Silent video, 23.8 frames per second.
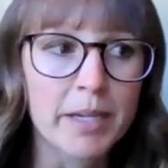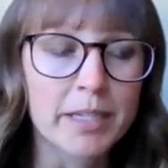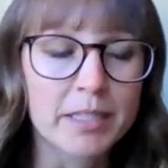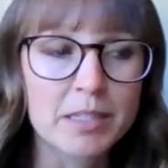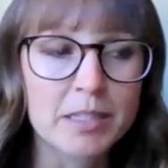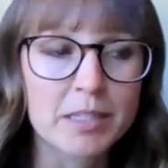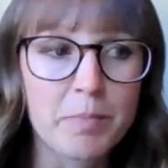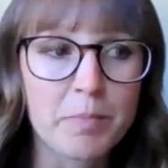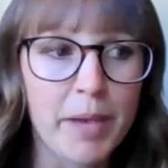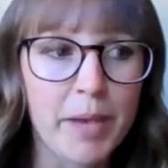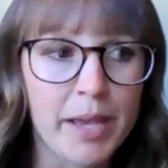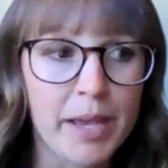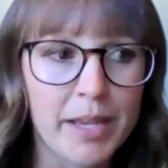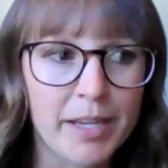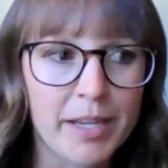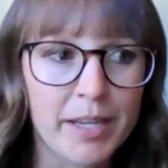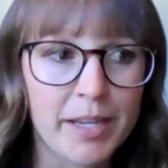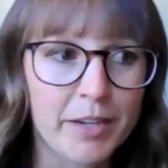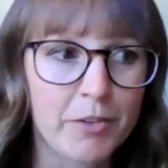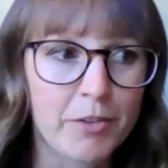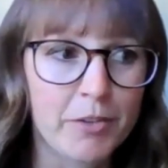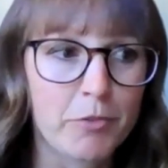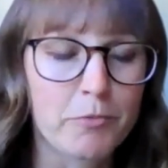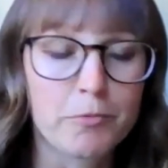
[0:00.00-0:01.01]
it's
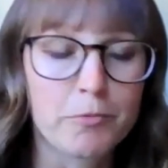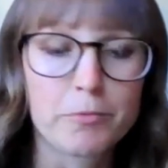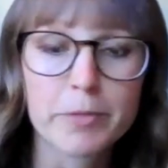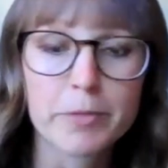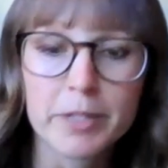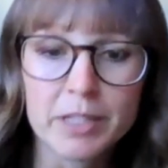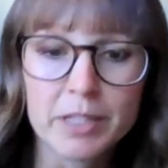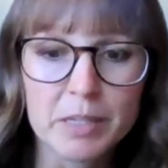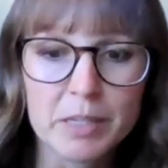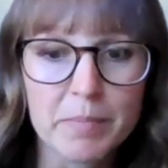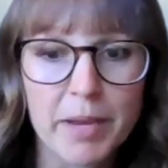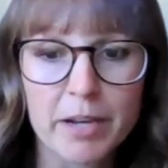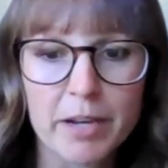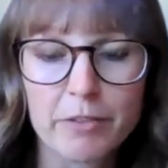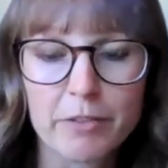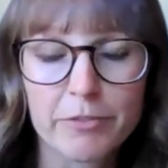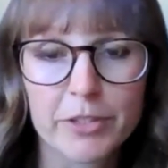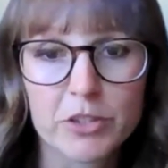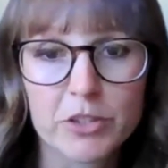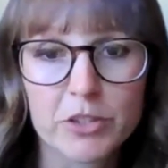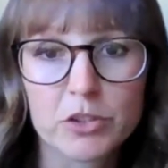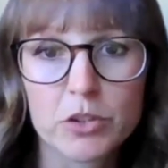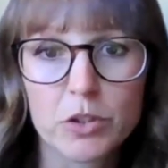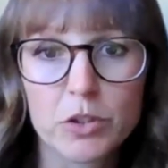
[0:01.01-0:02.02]
been really
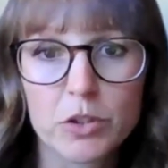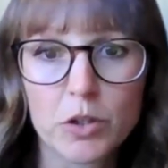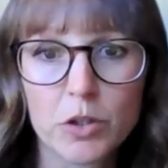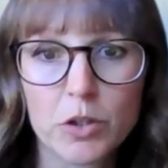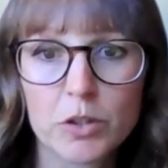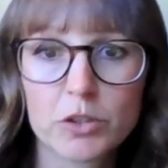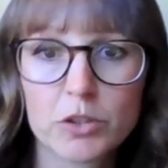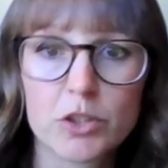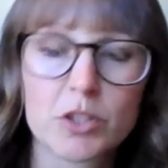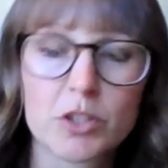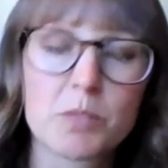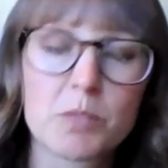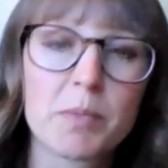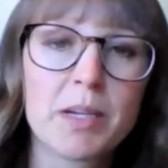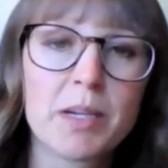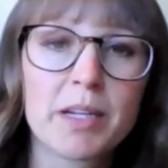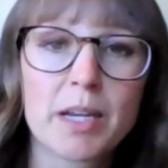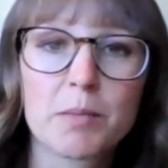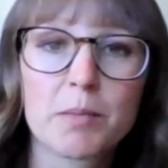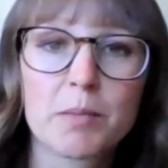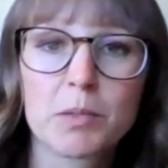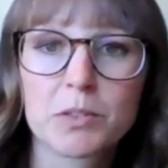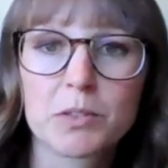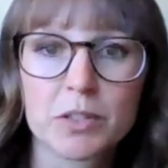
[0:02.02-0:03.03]
beneficial just being
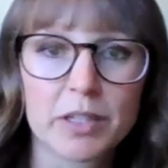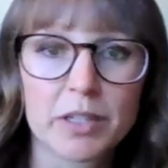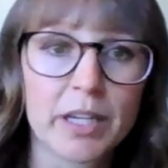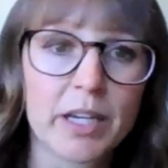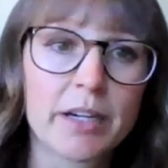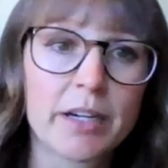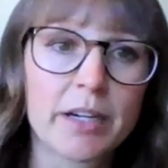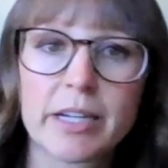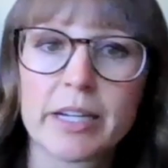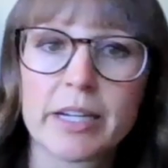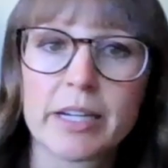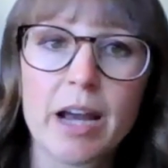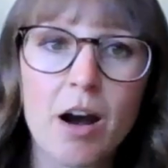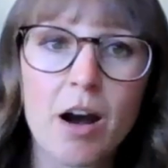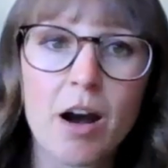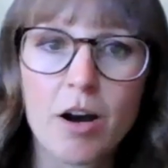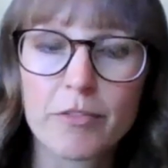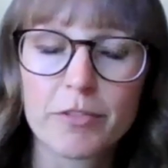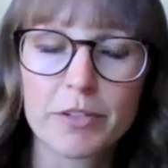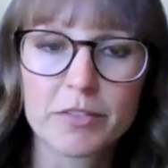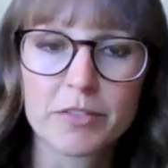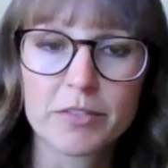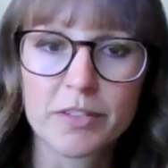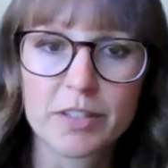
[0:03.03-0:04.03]
able to carry an
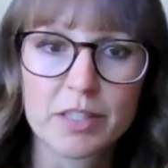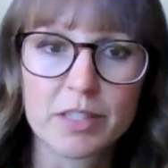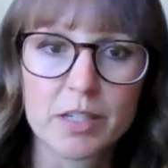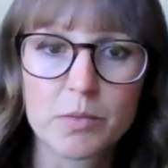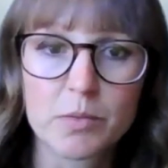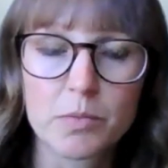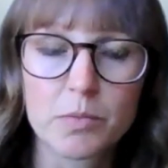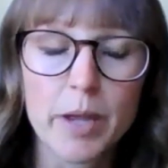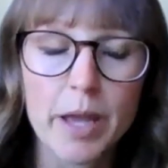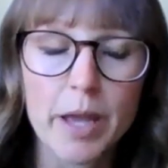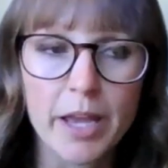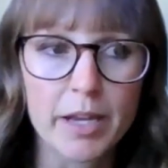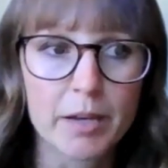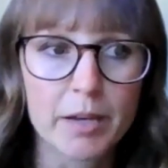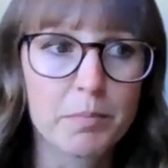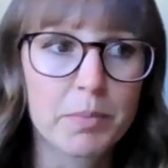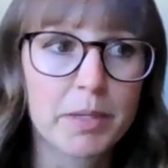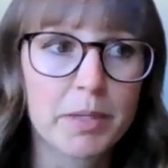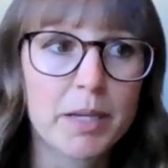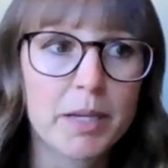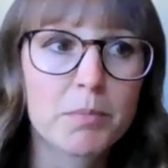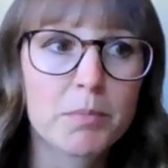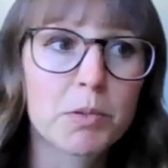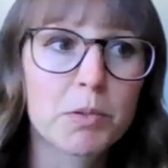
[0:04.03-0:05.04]
office visit and
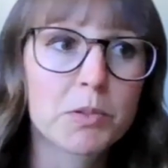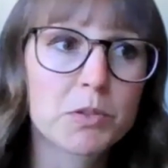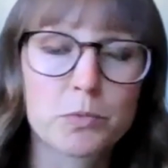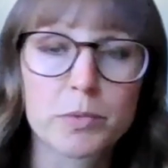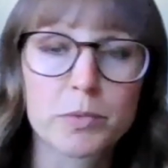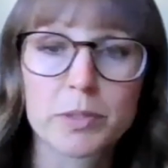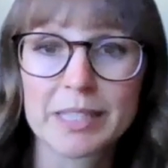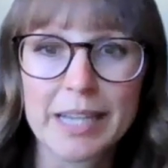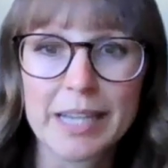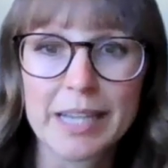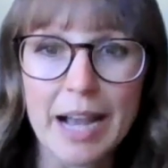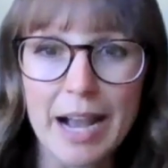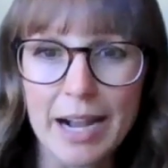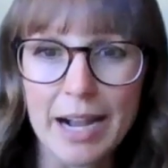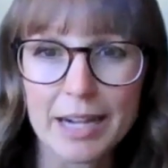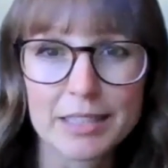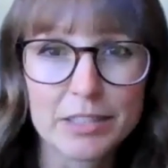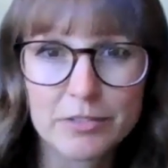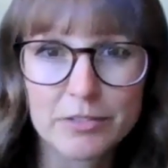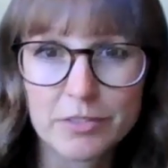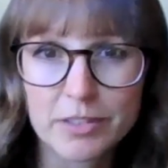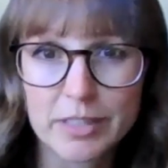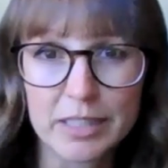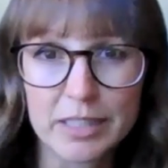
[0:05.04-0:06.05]
be able to really
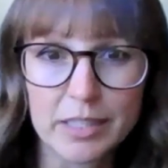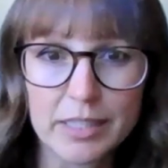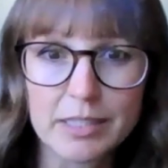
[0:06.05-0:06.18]
actively